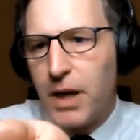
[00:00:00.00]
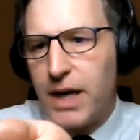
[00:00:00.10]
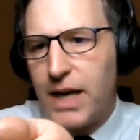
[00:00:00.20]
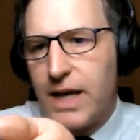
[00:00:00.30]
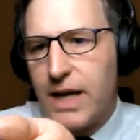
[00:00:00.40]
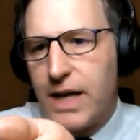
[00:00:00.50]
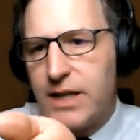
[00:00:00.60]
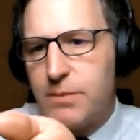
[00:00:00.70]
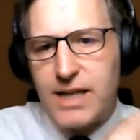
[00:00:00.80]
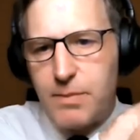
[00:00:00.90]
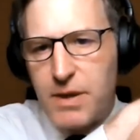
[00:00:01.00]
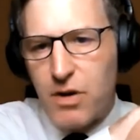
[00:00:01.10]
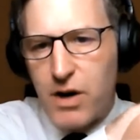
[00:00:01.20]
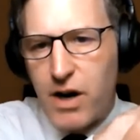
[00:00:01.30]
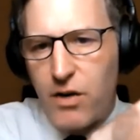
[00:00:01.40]
but it's been, let's say it's been
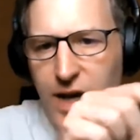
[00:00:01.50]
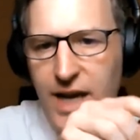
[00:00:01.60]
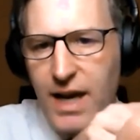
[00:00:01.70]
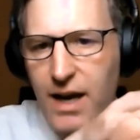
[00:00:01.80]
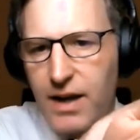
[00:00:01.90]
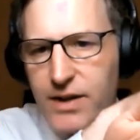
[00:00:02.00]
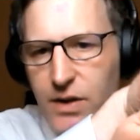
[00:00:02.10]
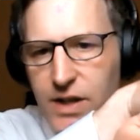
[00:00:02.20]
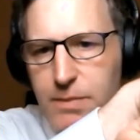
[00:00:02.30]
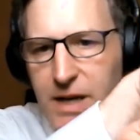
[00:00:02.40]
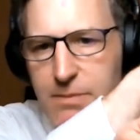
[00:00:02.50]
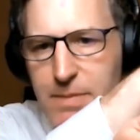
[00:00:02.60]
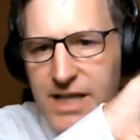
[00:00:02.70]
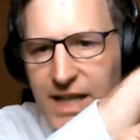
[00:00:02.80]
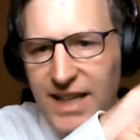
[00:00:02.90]
eroded over here, and so this bit is
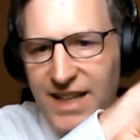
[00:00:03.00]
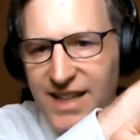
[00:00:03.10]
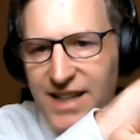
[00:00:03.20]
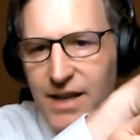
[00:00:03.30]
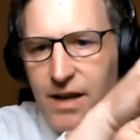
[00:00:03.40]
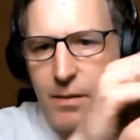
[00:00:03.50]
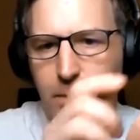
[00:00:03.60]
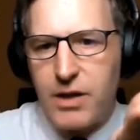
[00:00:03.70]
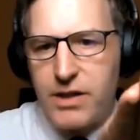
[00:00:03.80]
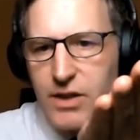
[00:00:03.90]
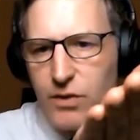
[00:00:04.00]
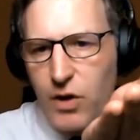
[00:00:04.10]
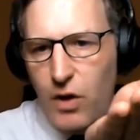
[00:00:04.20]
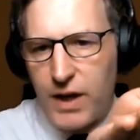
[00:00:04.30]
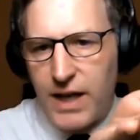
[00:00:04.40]
missing, but you've
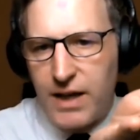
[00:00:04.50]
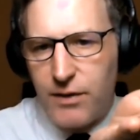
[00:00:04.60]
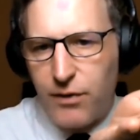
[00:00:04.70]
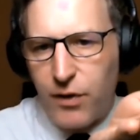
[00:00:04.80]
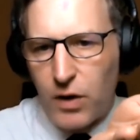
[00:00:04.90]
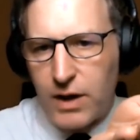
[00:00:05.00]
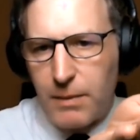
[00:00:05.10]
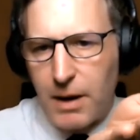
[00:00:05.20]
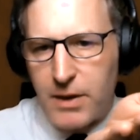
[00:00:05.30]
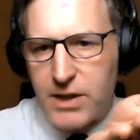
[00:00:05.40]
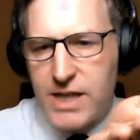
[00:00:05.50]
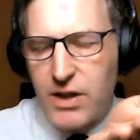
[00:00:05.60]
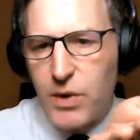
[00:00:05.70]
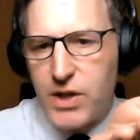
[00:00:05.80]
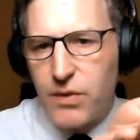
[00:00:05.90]
got the fault coming up
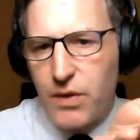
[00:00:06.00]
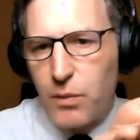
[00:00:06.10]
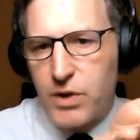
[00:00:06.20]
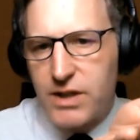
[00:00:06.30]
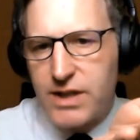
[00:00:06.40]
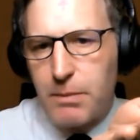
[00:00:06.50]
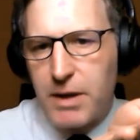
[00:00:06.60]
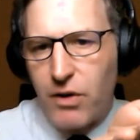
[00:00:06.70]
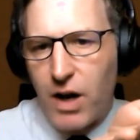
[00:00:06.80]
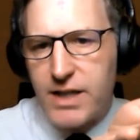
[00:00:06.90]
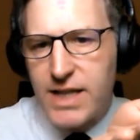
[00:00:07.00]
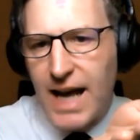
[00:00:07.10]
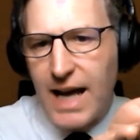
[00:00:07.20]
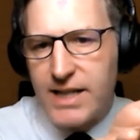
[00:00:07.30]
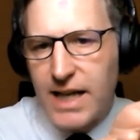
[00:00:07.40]
underneath, which was still mineralized,
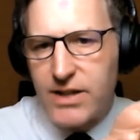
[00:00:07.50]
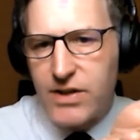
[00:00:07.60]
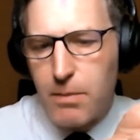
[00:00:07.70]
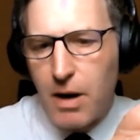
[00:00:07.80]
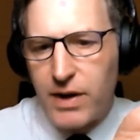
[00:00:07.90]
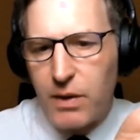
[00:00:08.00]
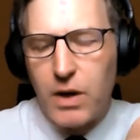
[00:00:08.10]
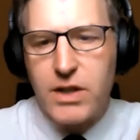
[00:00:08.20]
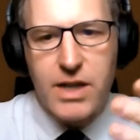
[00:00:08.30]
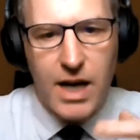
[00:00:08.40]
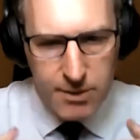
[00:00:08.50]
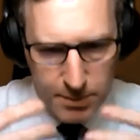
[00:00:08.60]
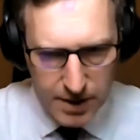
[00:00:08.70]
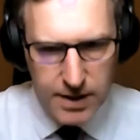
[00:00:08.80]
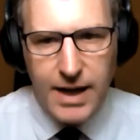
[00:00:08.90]
and it had sandstone above it at one stage,
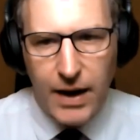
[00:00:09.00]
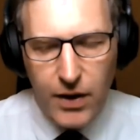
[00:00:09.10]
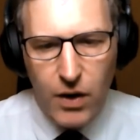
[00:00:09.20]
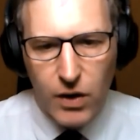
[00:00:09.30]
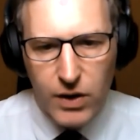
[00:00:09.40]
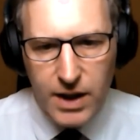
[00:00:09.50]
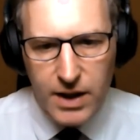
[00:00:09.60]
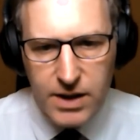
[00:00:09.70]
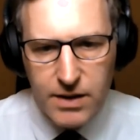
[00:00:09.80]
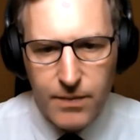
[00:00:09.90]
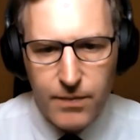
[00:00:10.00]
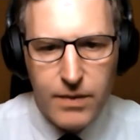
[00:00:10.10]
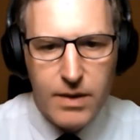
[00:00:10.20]
but now no longer does.